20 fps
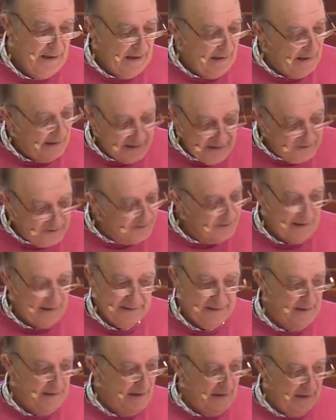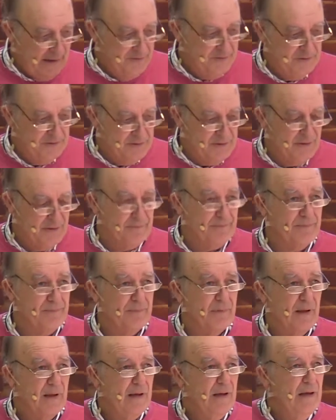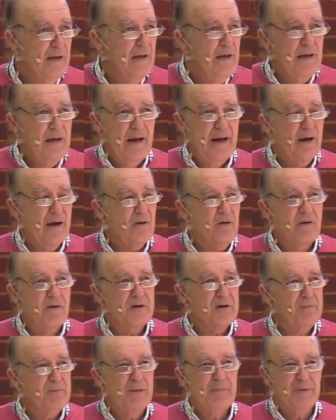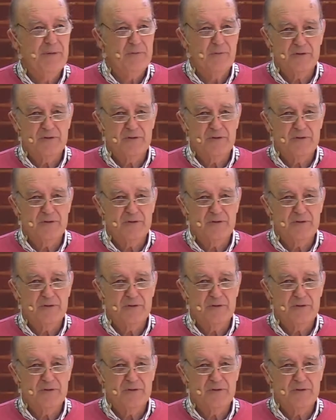And I just sat there and I listened to them. And I can't remember.